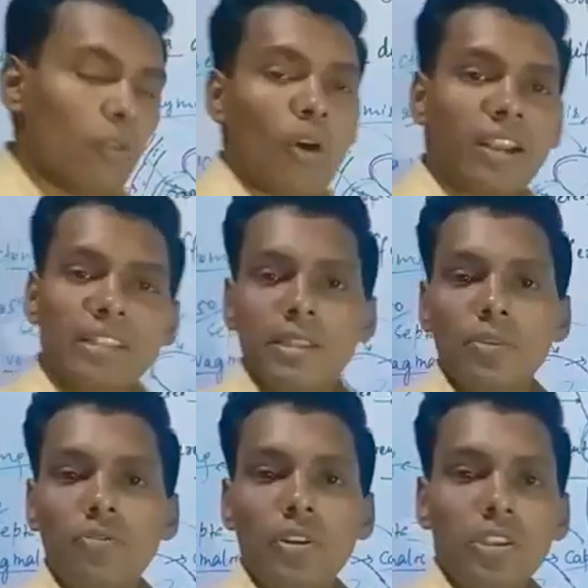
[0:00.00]
What is
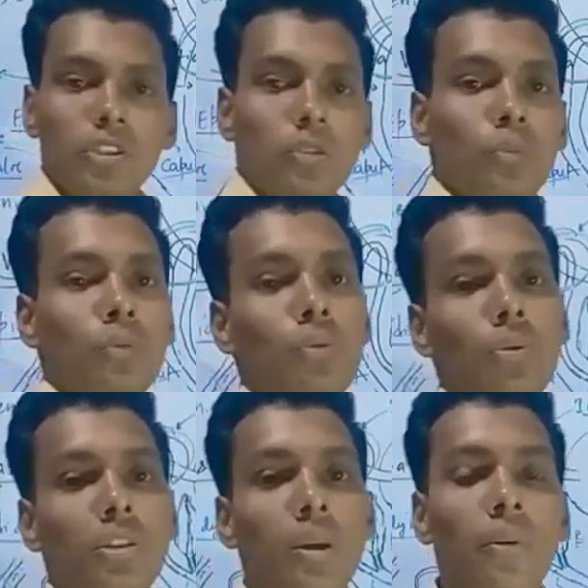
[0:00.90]
seminiferous
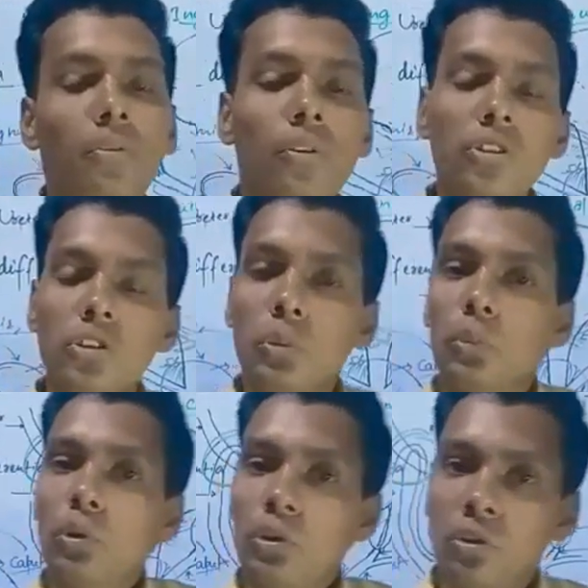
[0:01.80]
tubule? Seminiferous
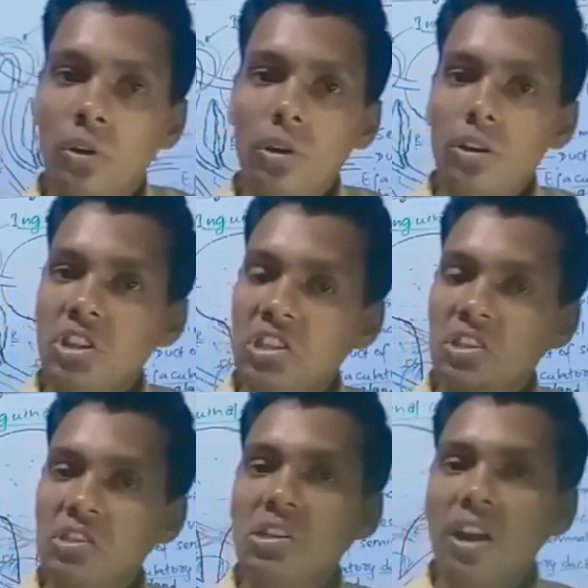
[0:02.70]
tubule is the
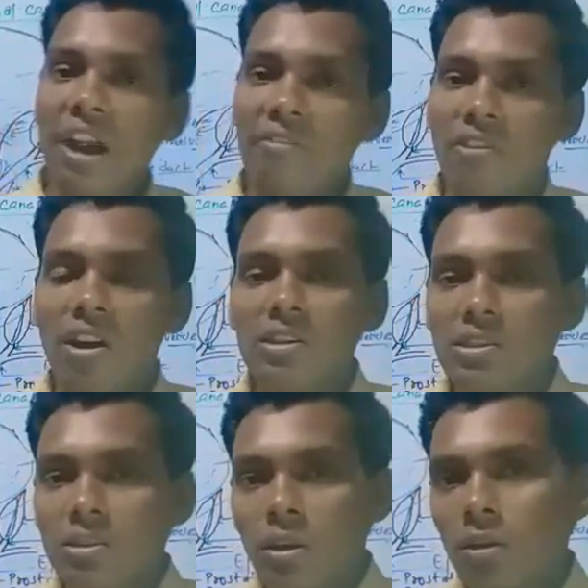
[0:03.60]
structural and
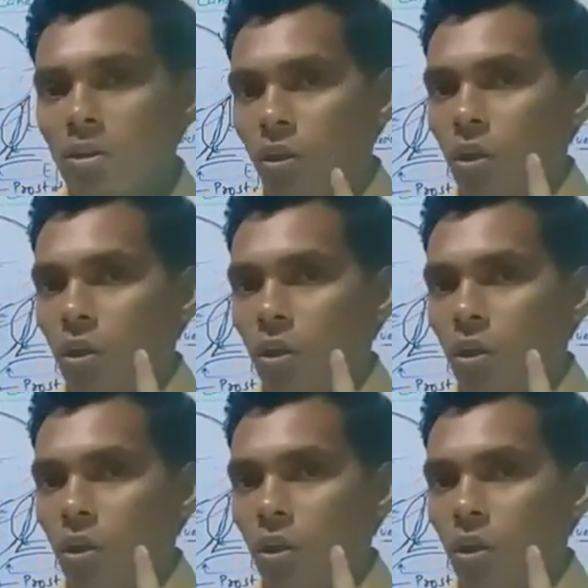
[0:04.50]
functional